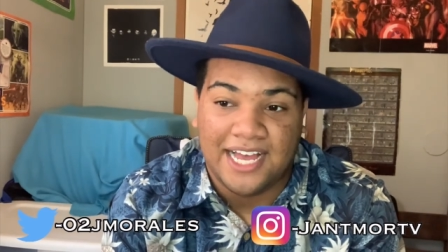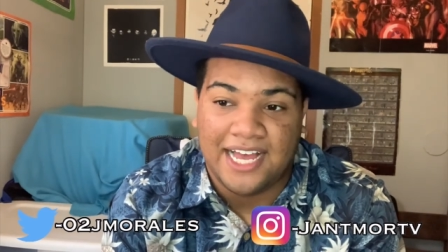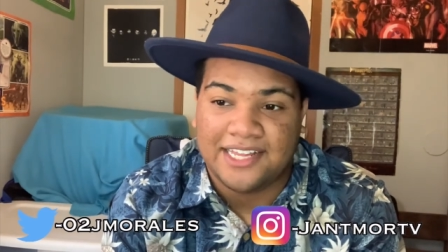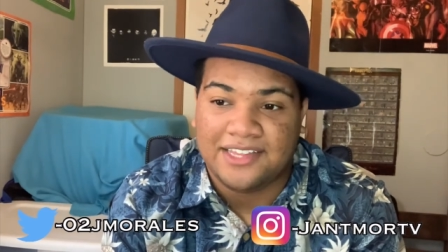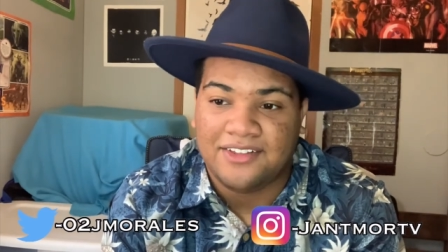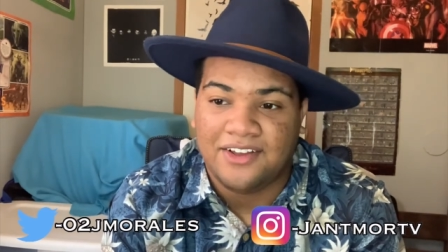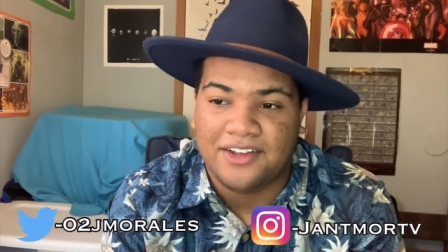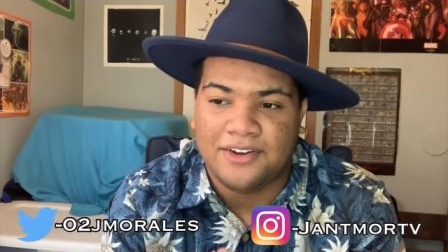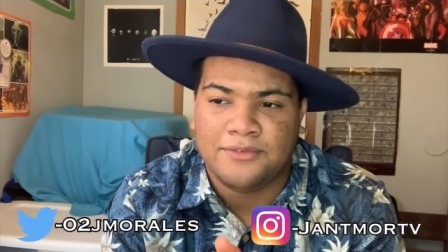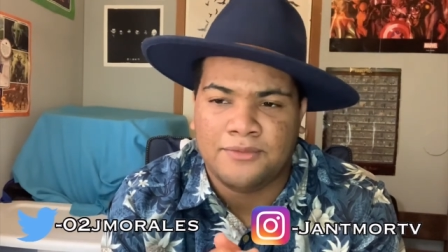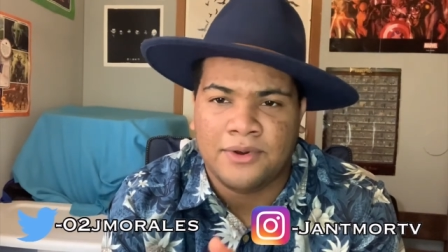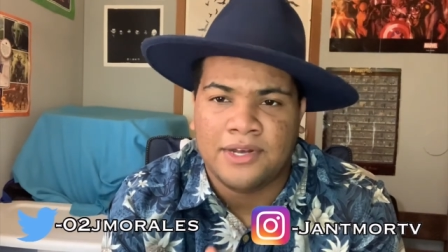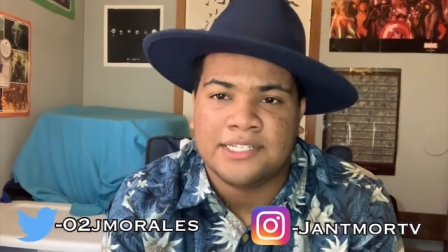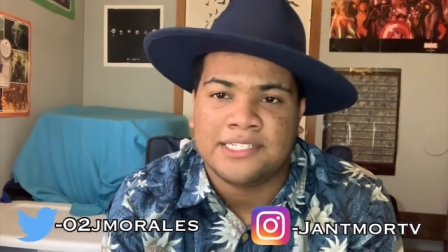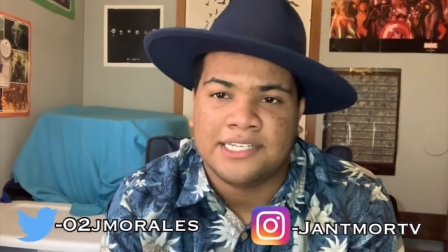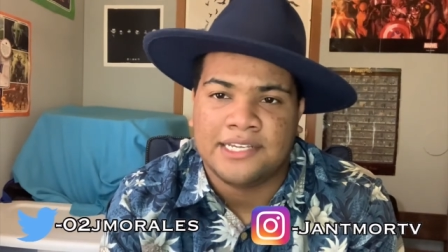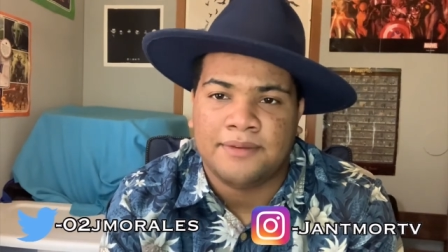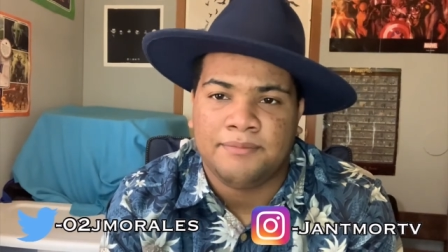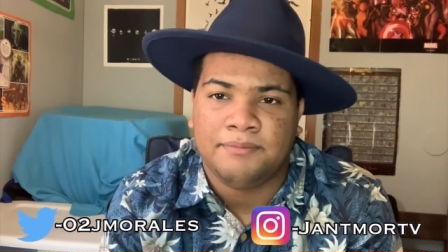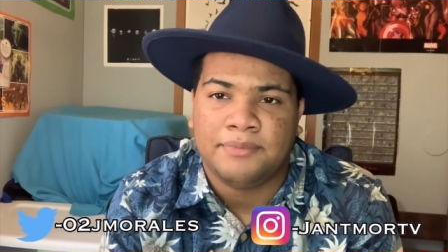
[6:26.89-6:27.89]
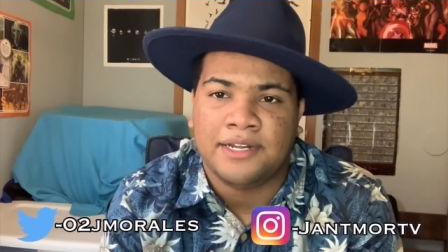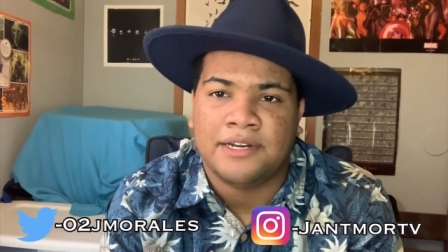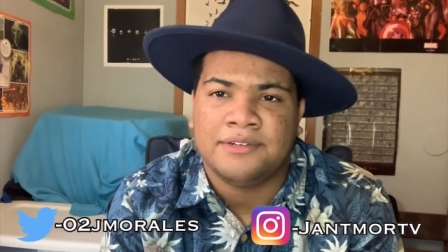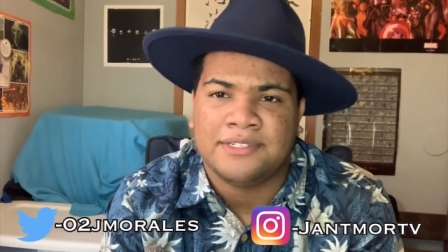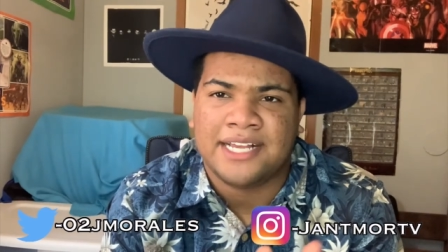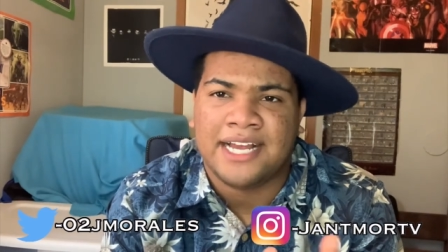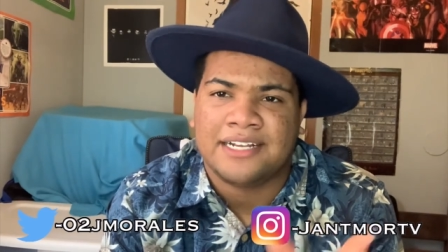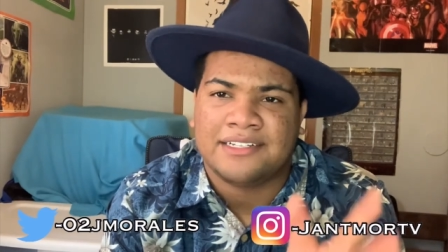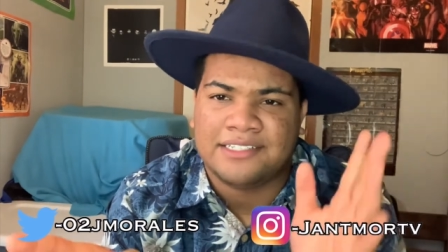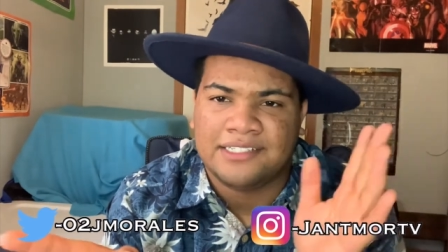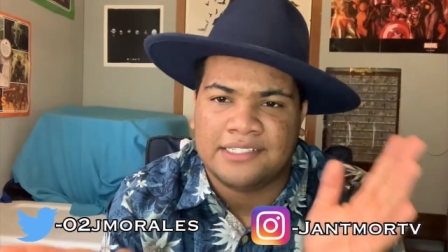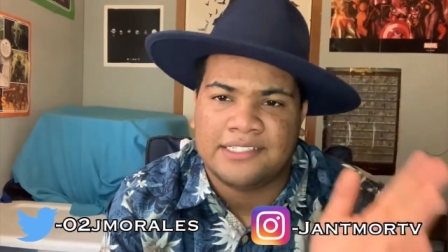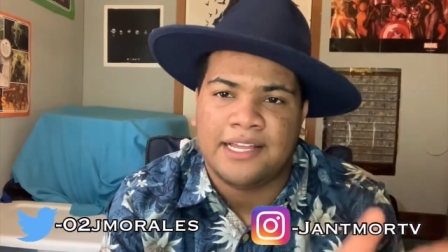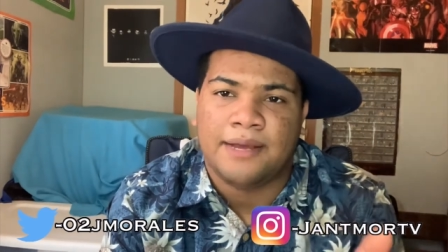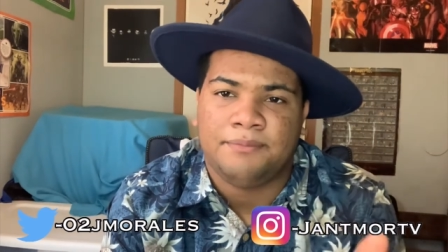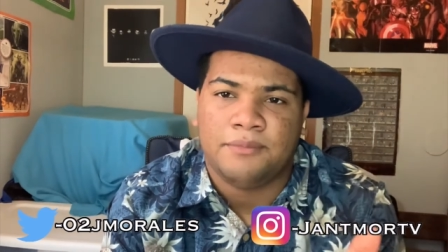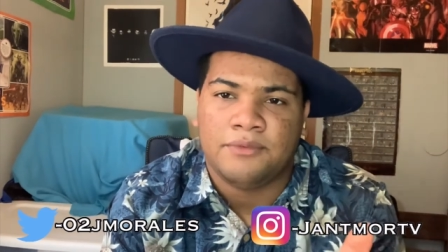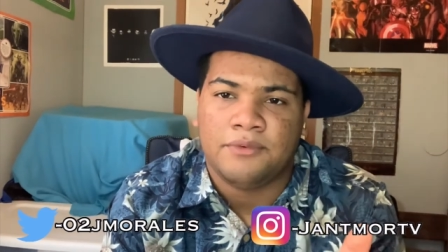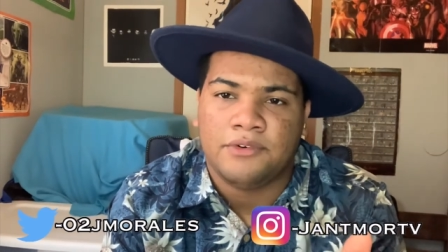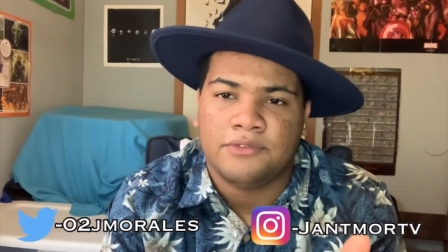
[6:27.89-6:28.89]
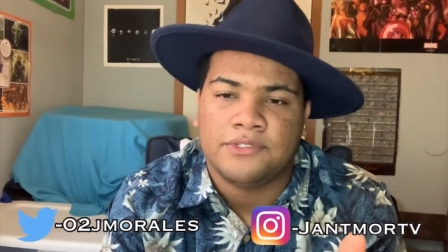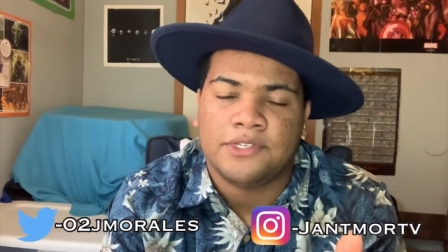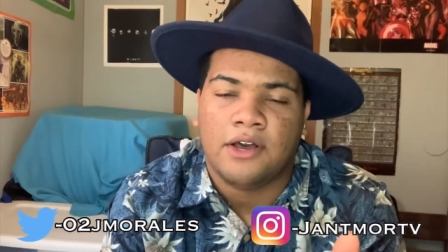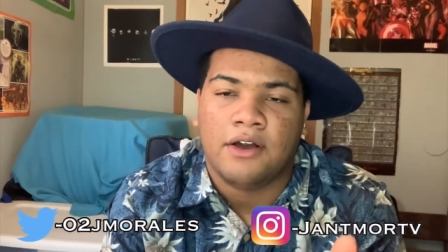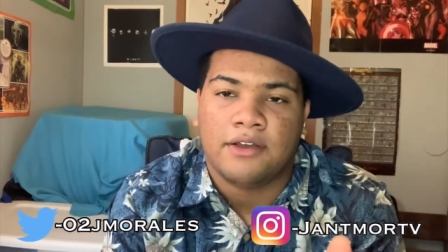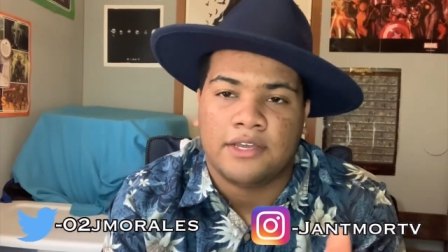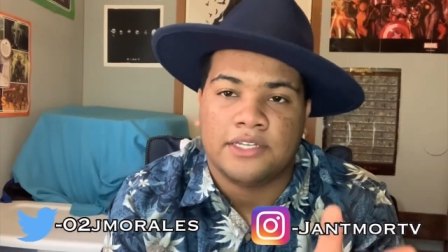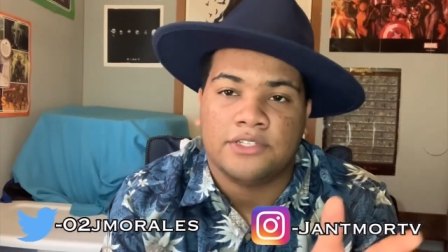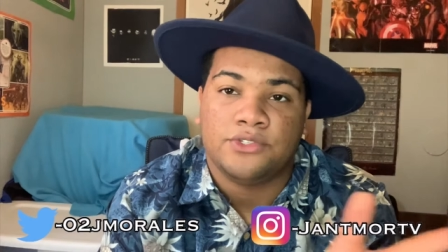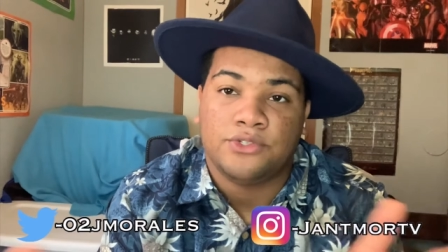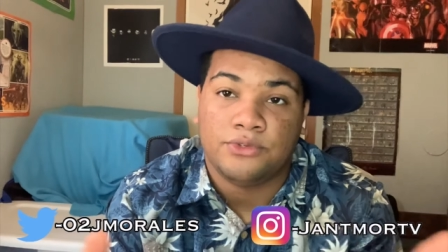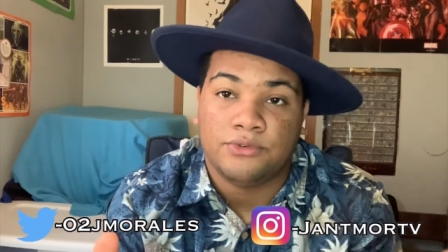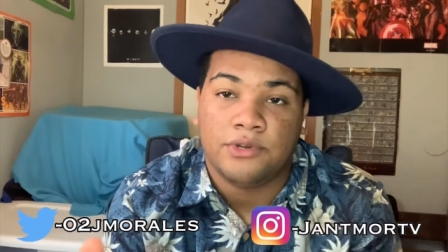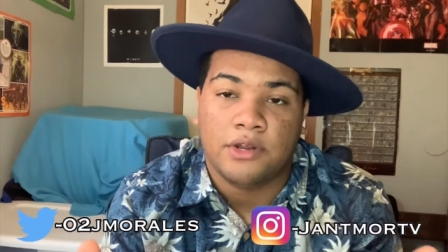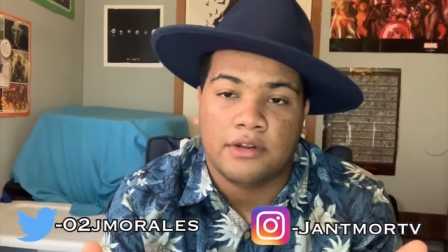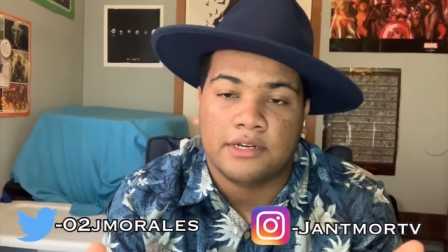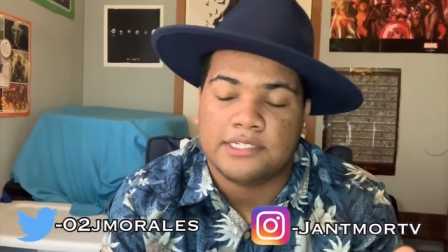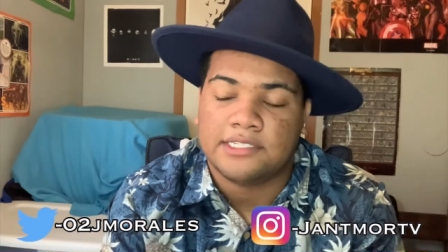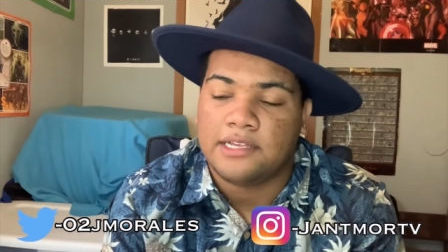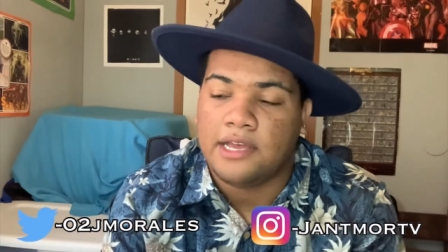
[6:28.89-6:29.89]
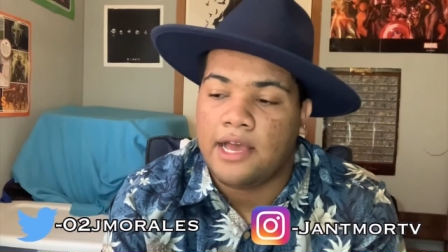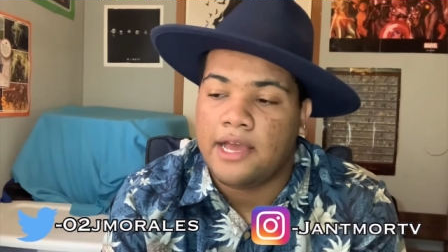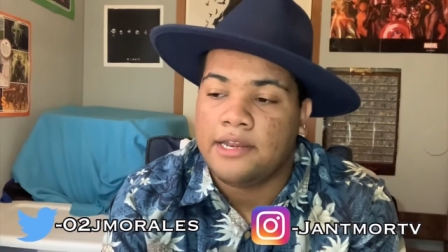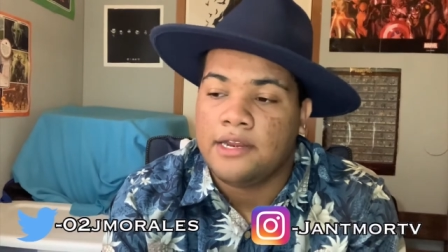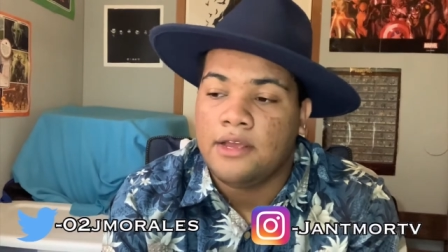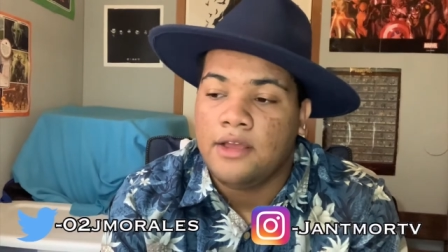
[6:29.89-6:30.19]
I thought it was him, but it was actually Steppenwolf talking to Darkseid.